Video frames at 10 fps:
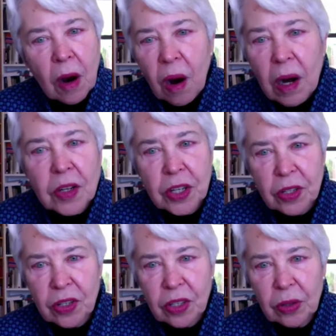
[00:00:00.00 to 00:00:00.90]
hard
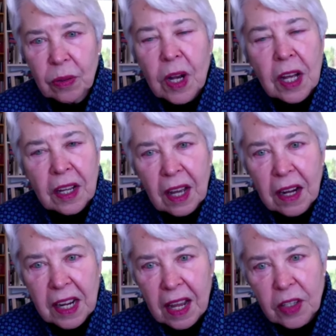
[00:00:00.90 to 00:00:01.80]
to do
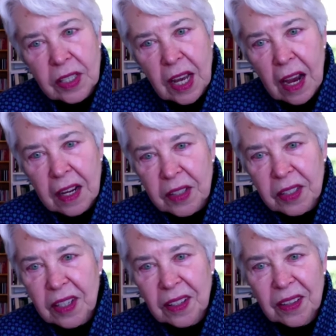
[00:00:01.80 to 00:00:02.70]
cutting edge
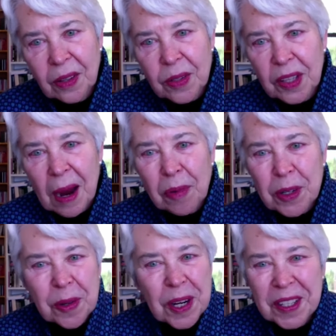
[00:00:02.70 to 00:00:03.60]
science in those
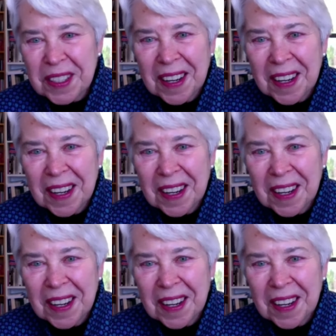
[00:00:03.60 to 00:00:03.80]
laboratories.